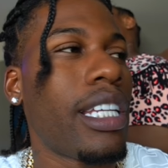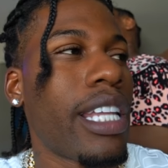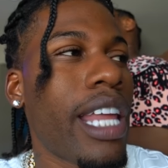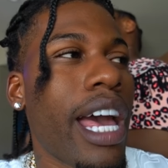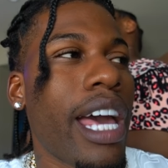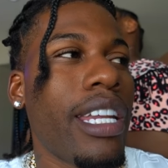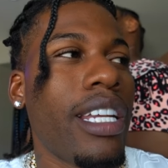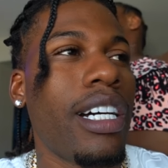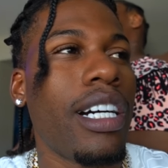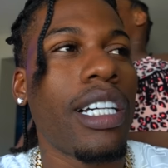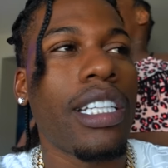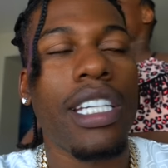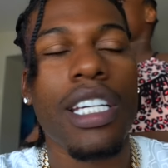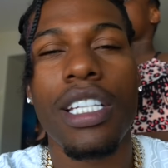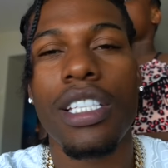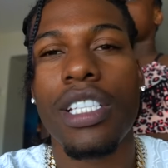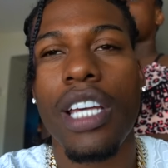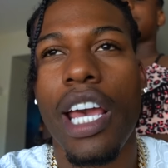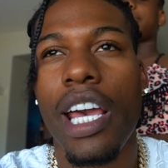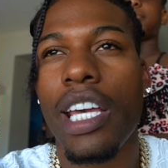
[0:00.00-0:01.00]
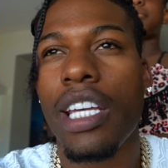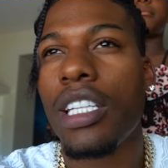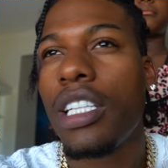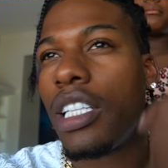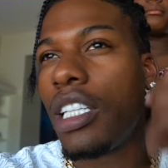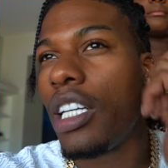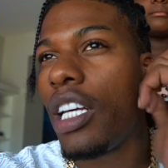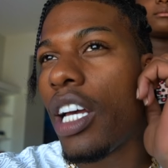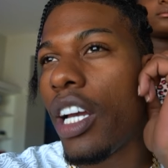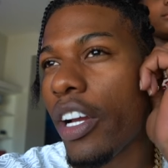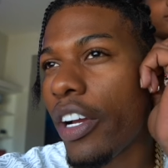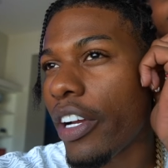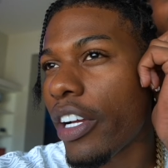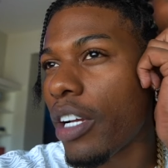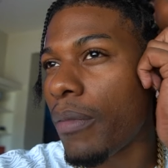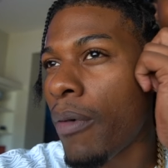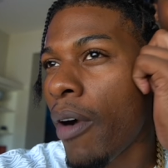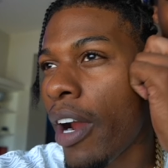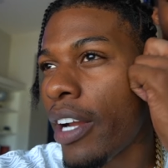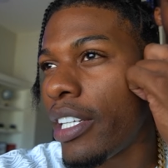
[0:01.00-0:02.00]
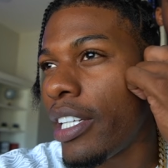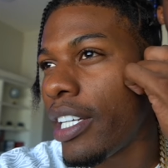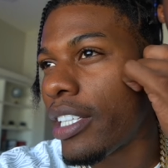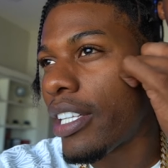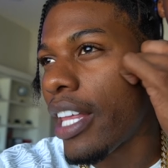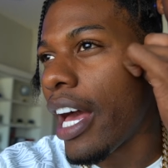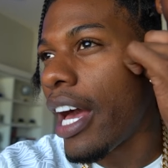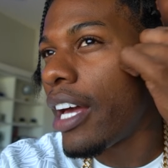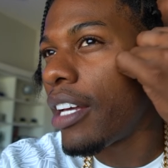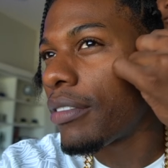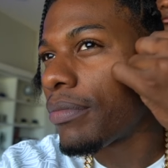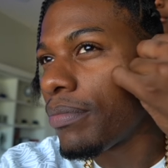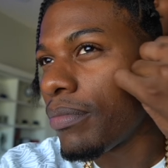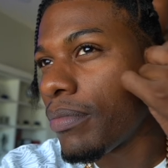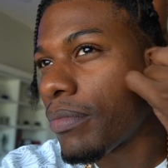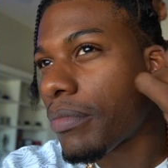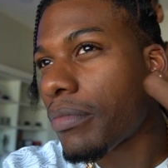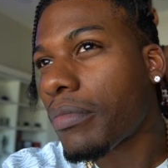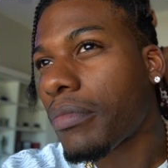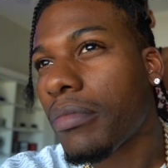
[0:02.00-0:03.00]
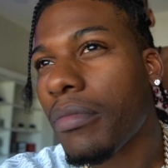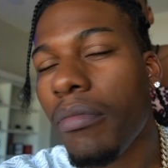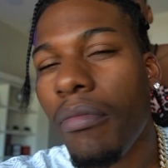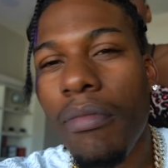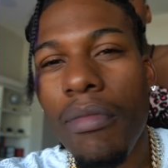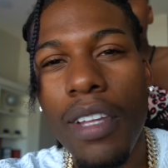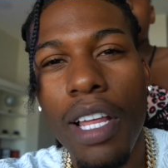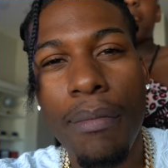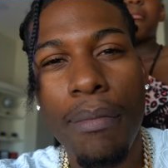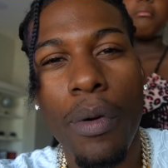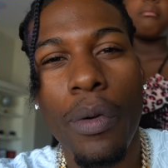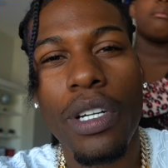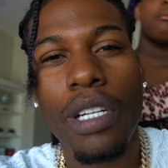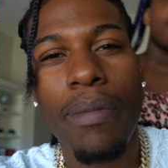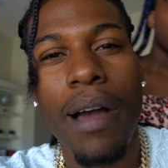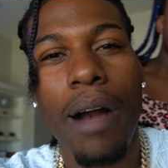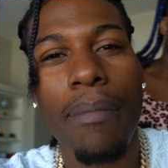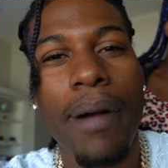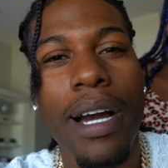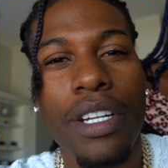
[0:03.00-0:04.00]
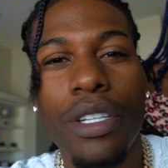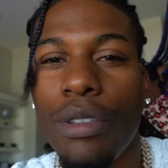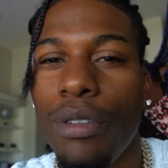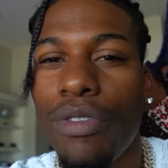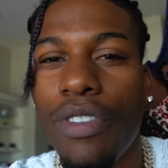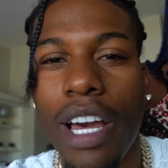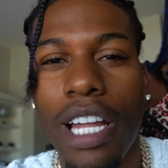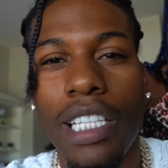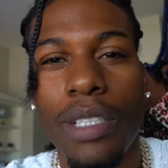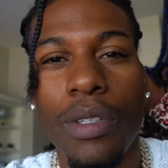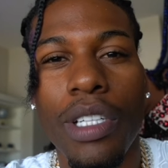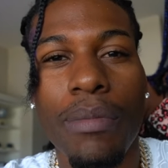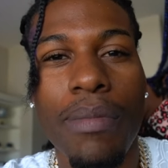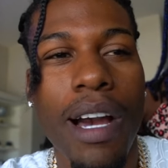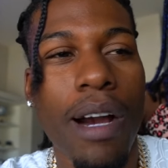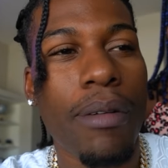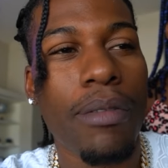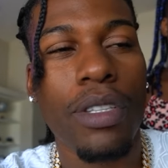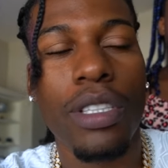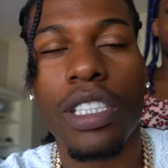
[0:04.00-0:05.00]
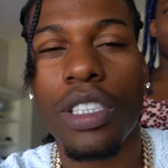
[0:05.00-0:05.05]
and that uh, keychain. Her and Kamari did that. But what about my new family? What about